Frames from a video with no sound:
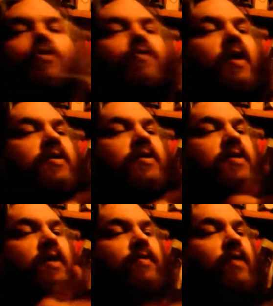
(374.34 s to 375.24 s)
fun
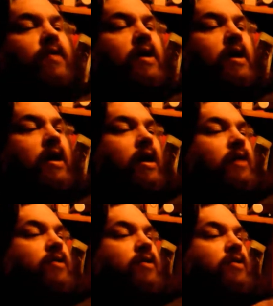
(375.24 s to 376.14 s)
stuff.
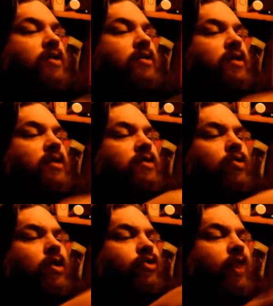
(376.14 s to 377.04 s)
So it's
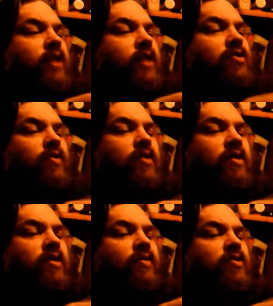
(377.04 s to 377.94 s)
all addressed, all
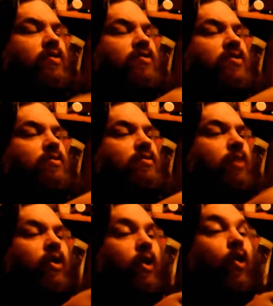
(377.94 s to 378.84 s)
different sort of, well,
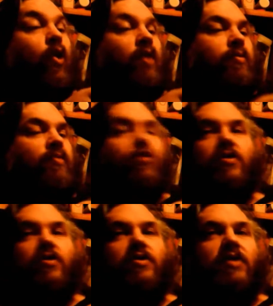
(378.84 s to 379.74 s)
not all of them, of
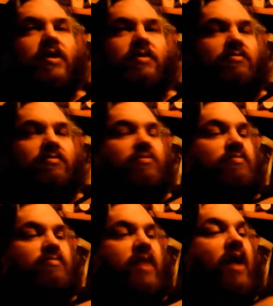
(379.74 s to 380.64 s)
course,
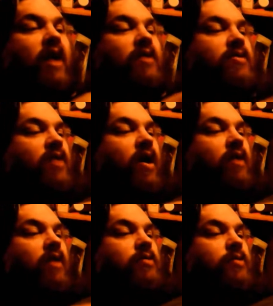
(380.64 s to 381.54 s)
it's countless
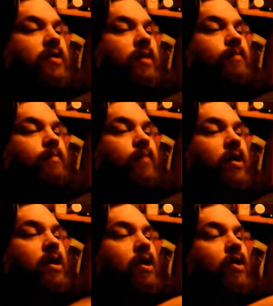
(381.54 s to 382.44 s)
styles, but
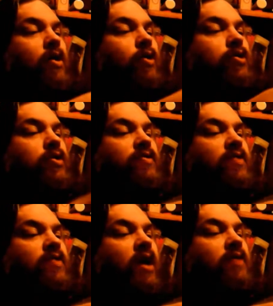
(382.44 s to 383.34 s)
all sorts of
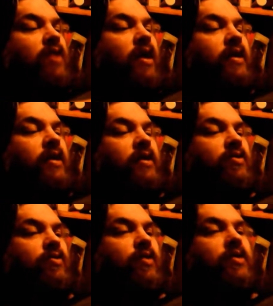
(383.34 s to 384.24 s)
styles and ideas
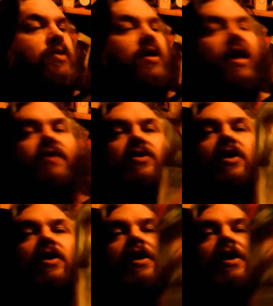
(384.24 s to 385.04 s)
are addressed. A classic